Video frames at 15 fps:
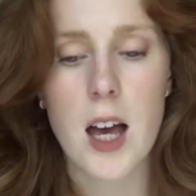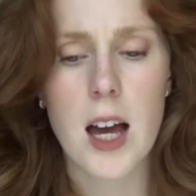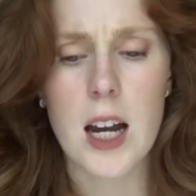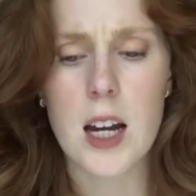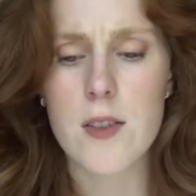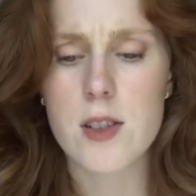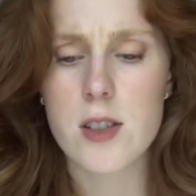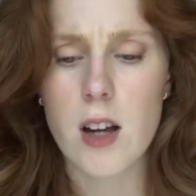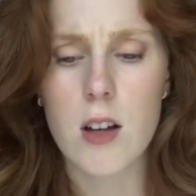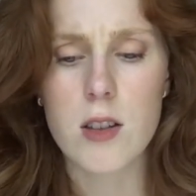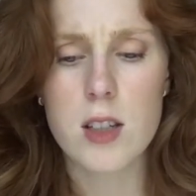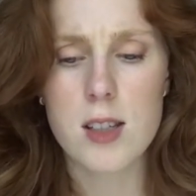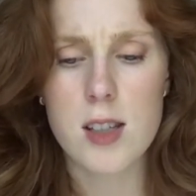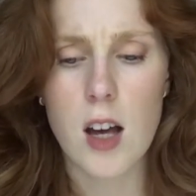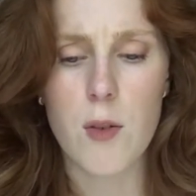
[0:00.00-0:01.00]
and I've styled
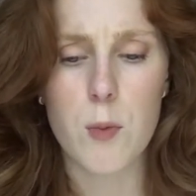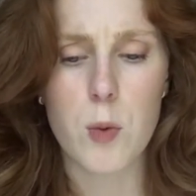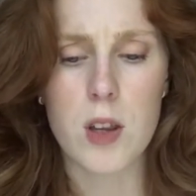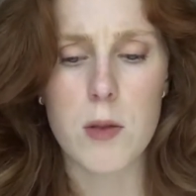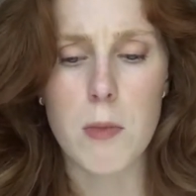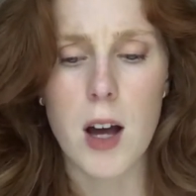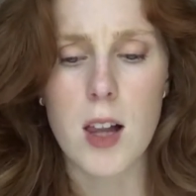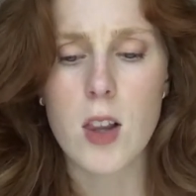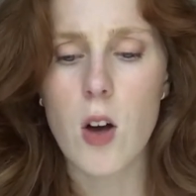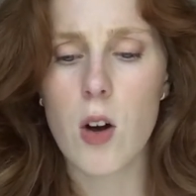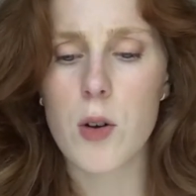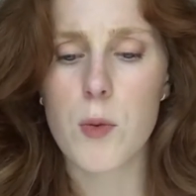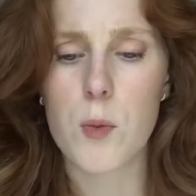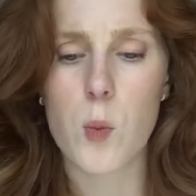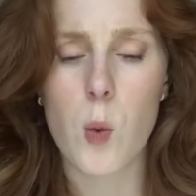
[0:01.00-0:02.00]
this up with my
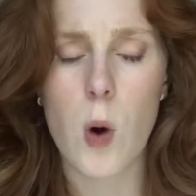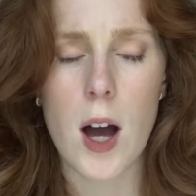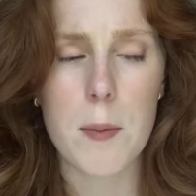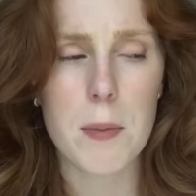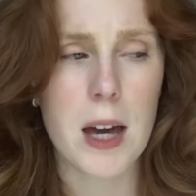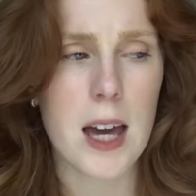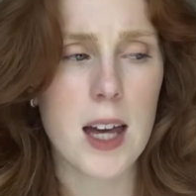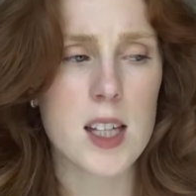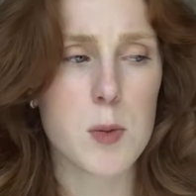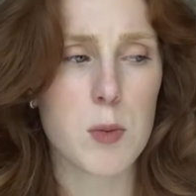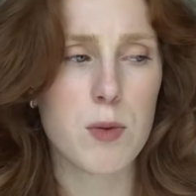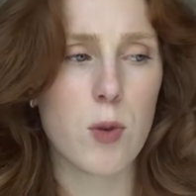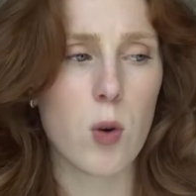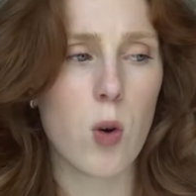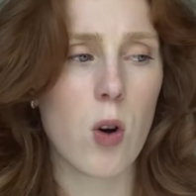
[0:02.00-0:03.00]
long white pants
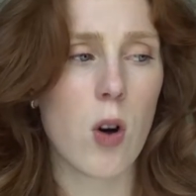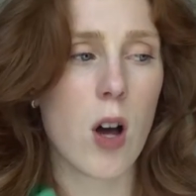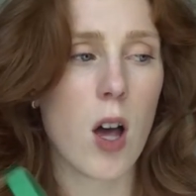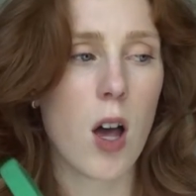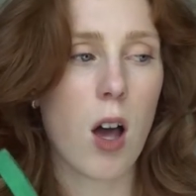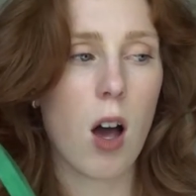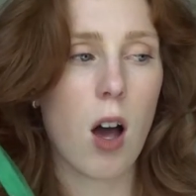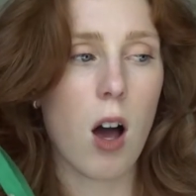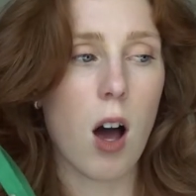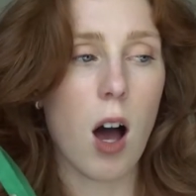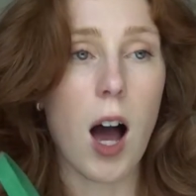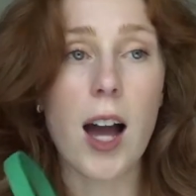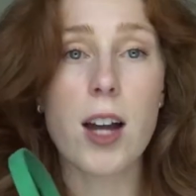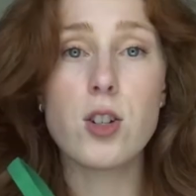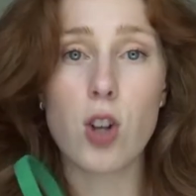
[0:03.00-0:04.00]
before,
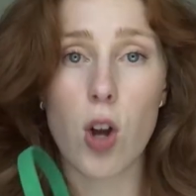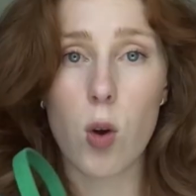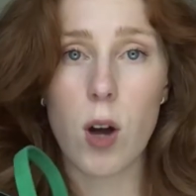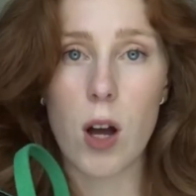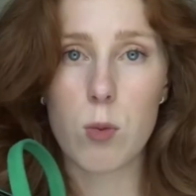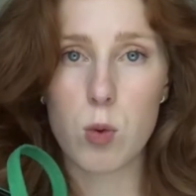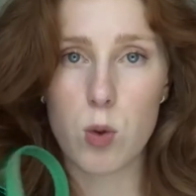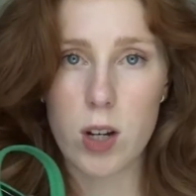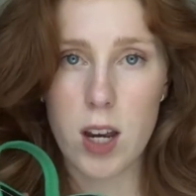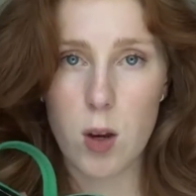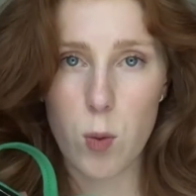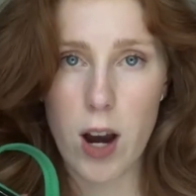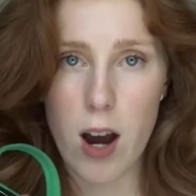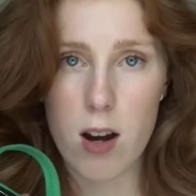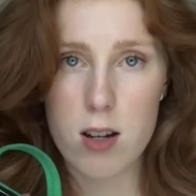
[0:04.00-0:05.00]
I know I will get
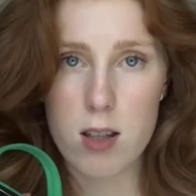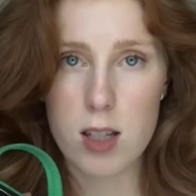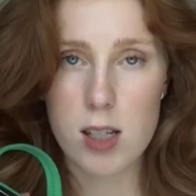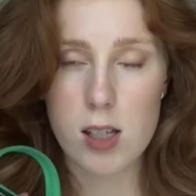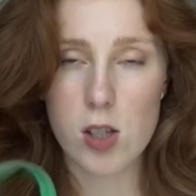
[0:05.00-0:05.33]
wear out of this.